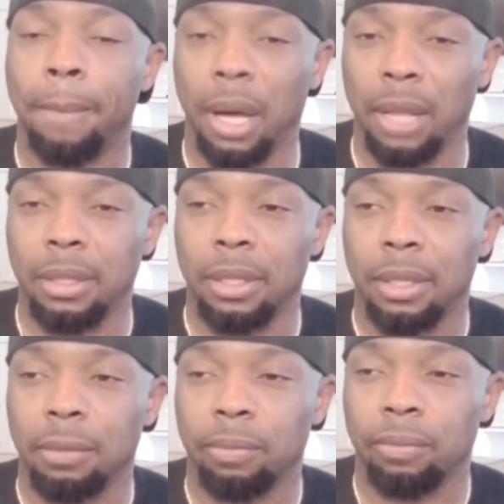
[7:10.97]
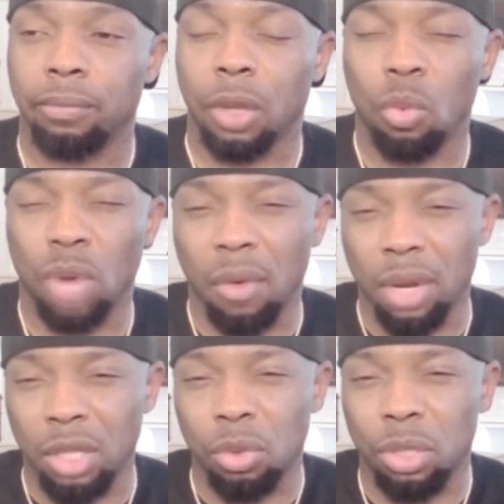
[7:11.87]
But when I
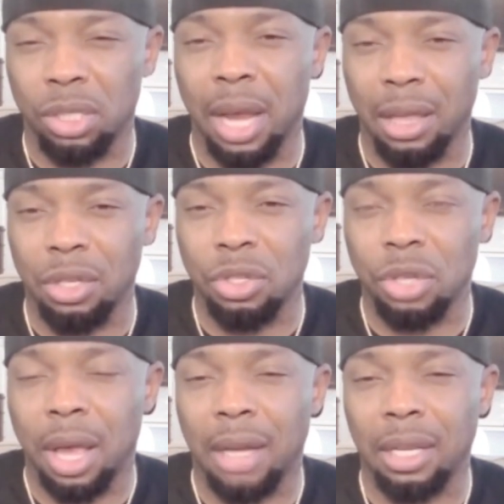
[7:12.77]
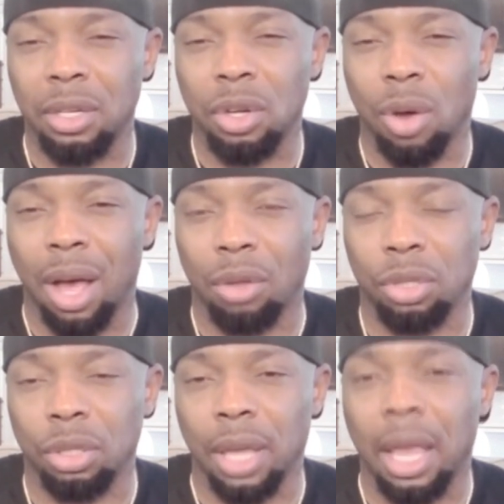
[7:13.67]
ran into a challenge, I didn't know how
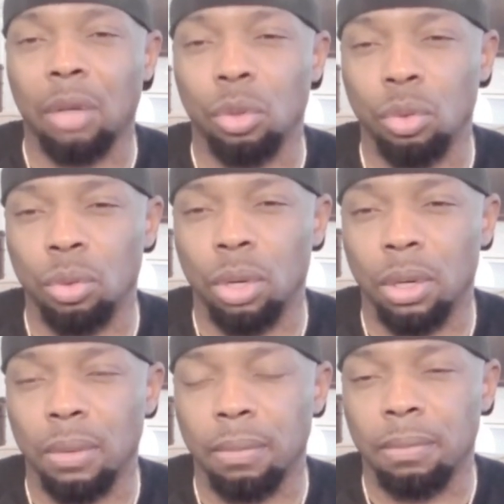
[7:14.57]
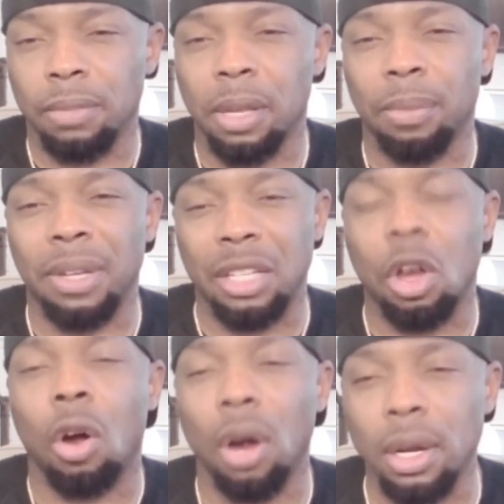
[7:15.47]
to handle something
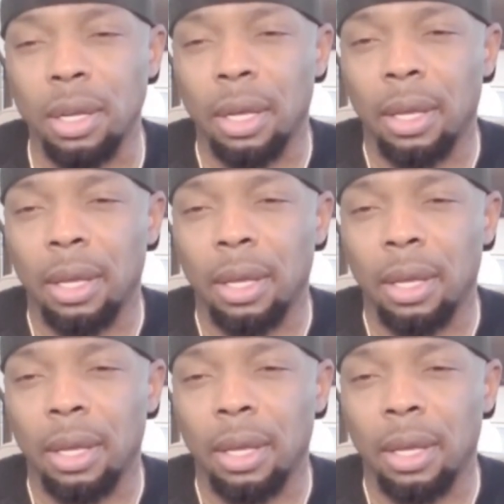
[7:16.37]
that's hard.